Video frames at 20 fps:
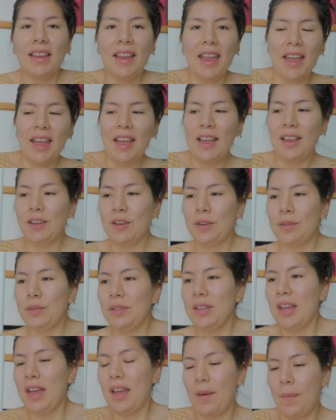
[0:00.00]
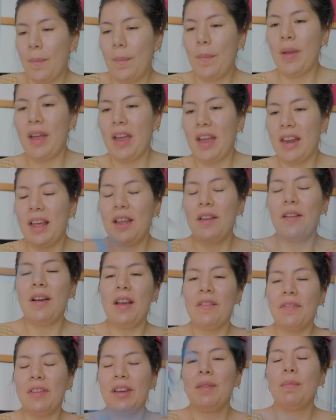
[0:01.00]
can't use it. And I don't
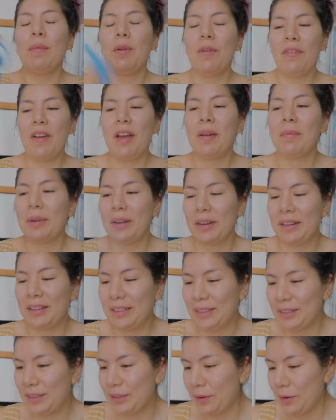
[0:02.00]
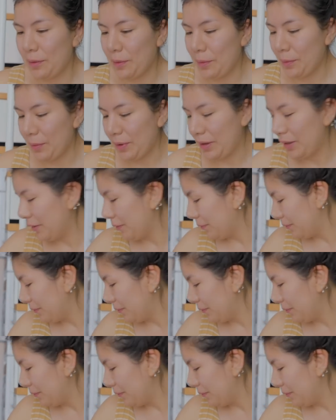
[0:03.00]
have any more fabric, so.